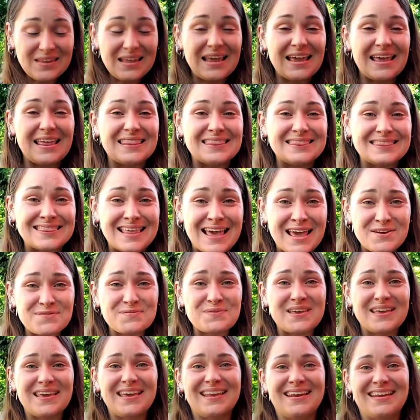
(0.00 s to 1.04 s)
And then we
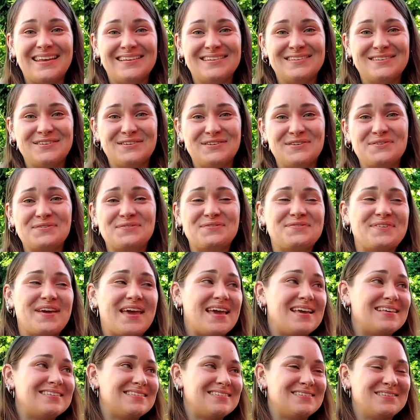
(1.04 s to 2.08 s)
get into
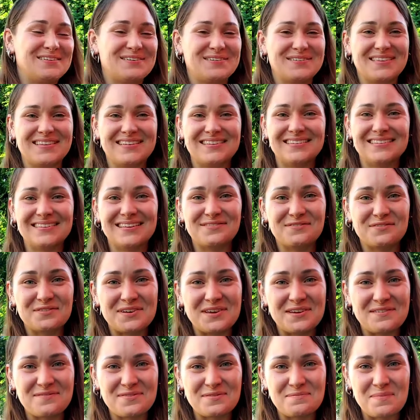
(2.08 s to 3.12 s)
phase 2, the delivery
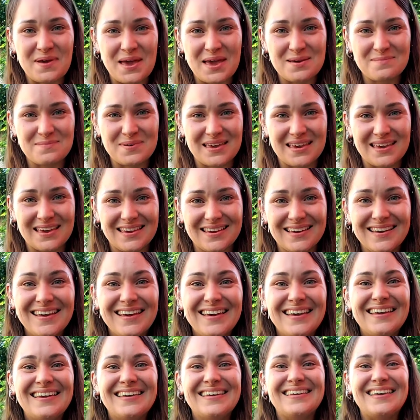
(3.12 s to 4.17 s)
of the baby.
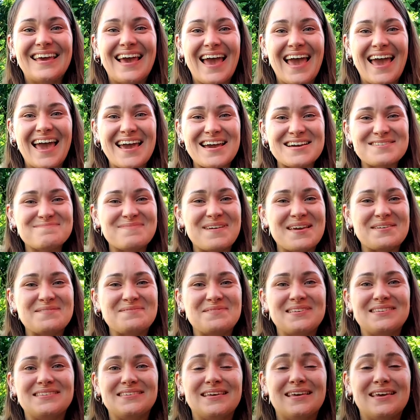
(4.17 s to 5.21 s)
Yay,
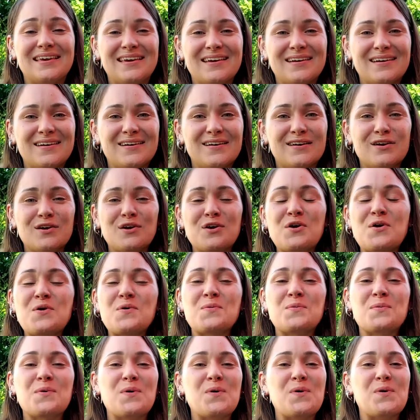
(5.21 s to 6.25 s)
baby's here.
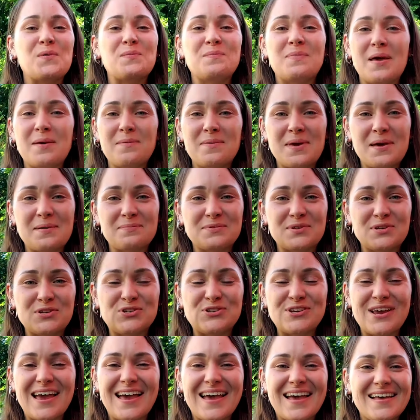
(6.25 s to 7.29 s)
Hold baby up to
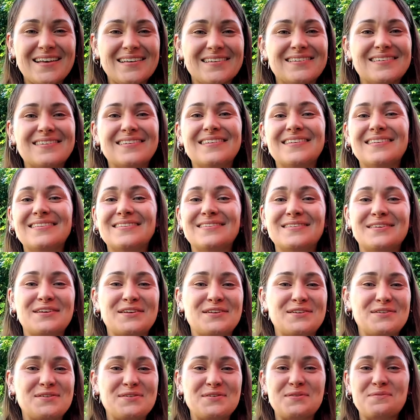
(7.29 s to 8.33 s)
chest. It's gonna
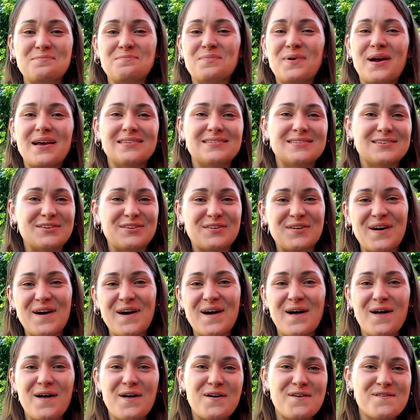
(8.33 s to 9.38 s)
do the breast
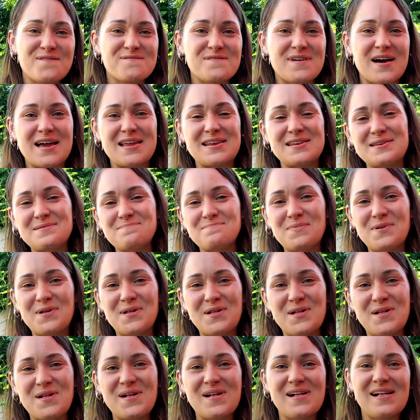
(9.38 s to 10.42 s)
crawl, find
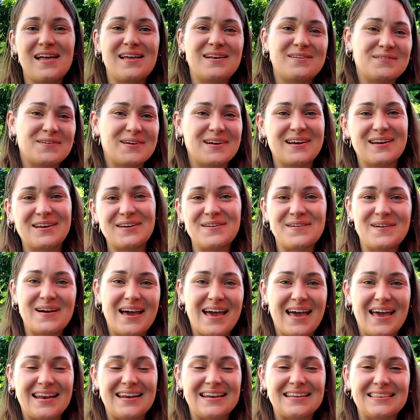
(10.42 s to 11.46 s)
nipple, and we're gonna go
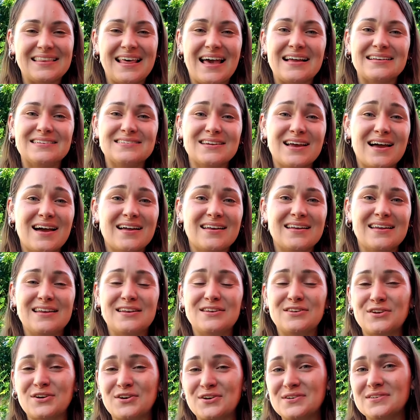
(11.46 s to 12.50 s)
ahead and latch on and
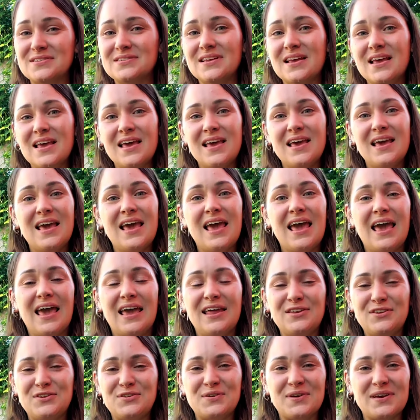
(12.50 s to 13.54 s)
nurse,
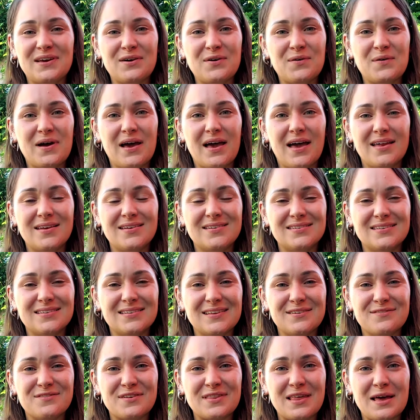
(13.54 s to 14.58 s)
and you can go ahead and
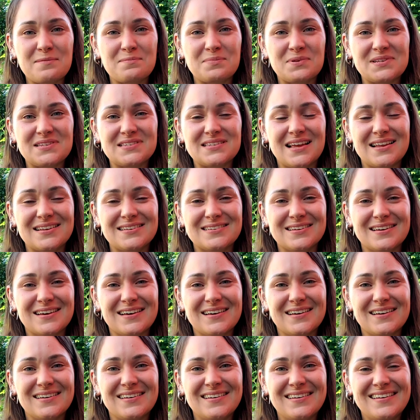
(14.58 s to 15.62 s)
deliver that
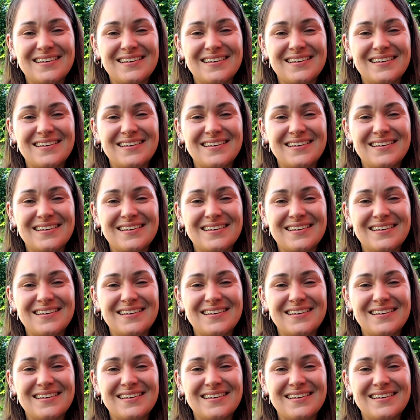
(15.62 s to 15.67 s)
placenta.